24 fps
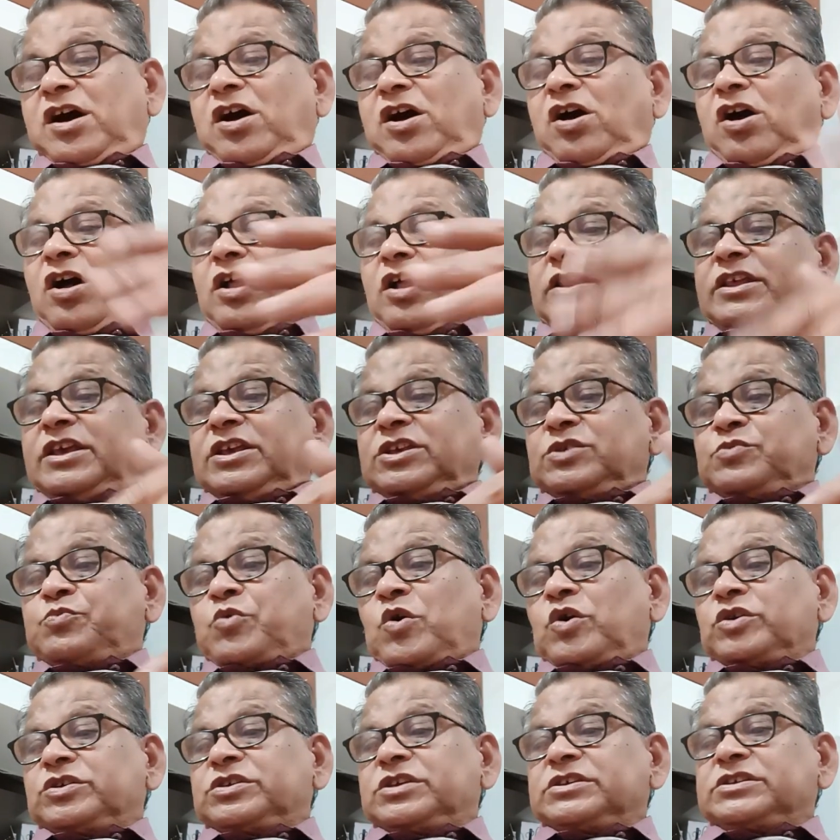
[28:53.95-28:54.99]
All these
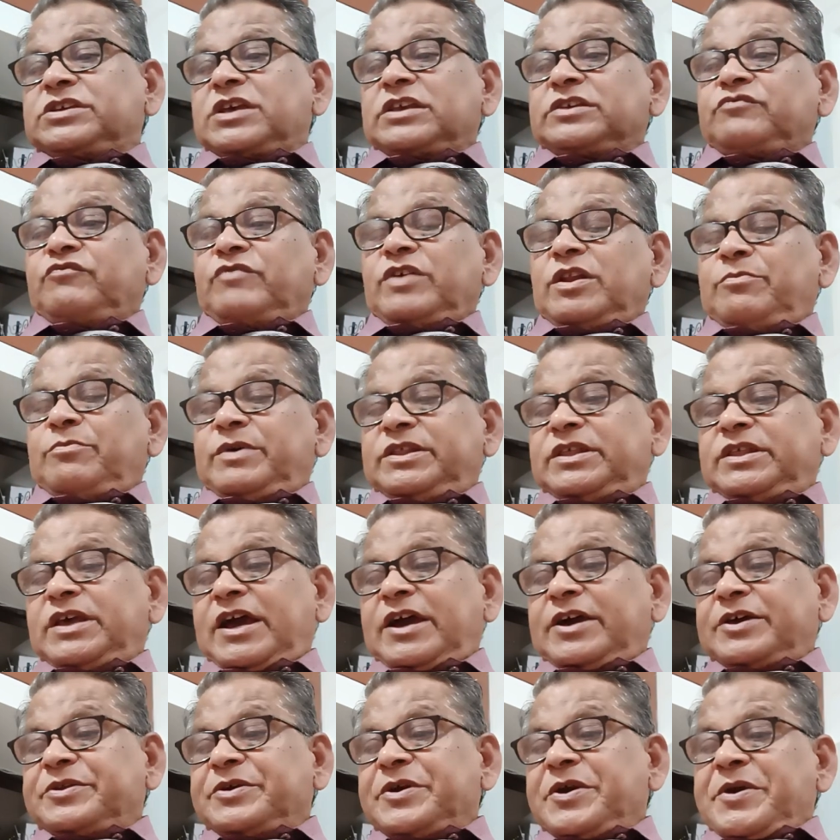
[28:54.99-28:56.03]
processes will be
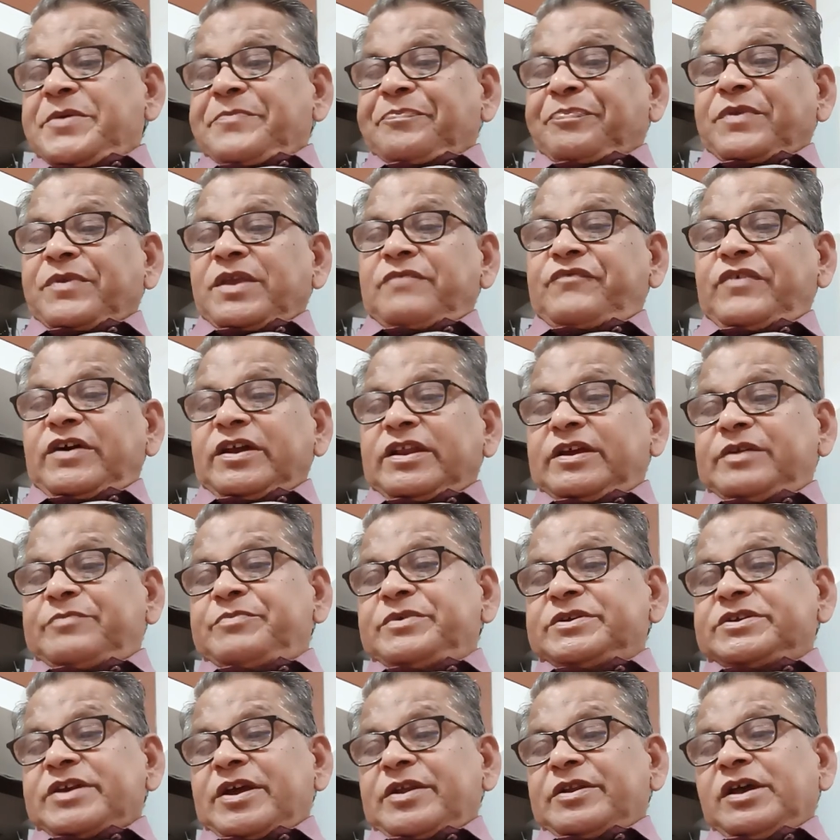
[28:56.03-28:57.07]
there for
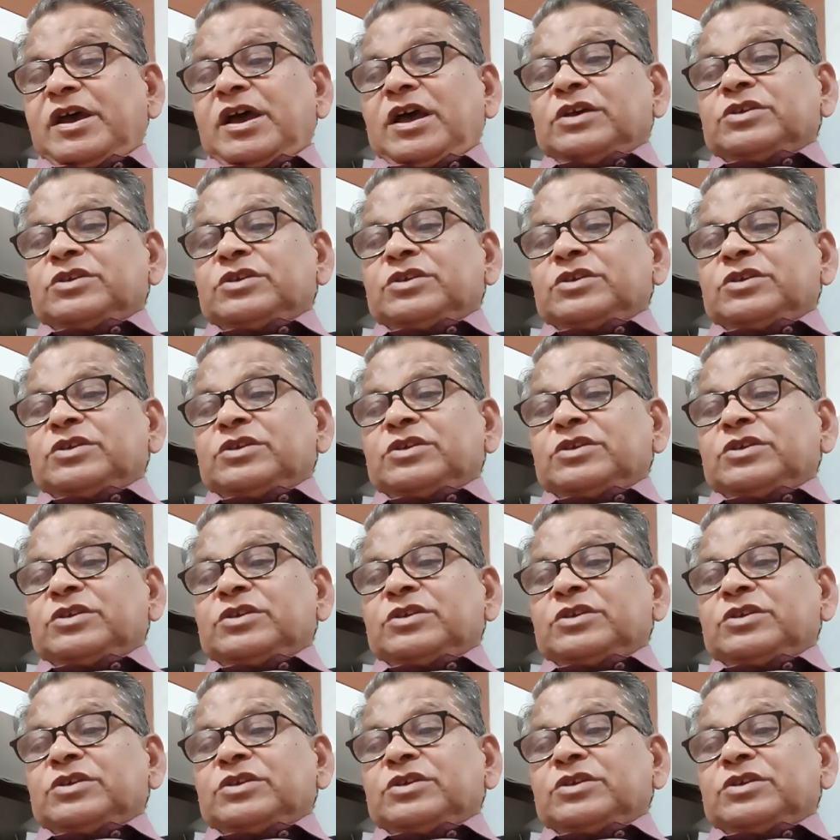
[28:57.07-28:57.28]
admission.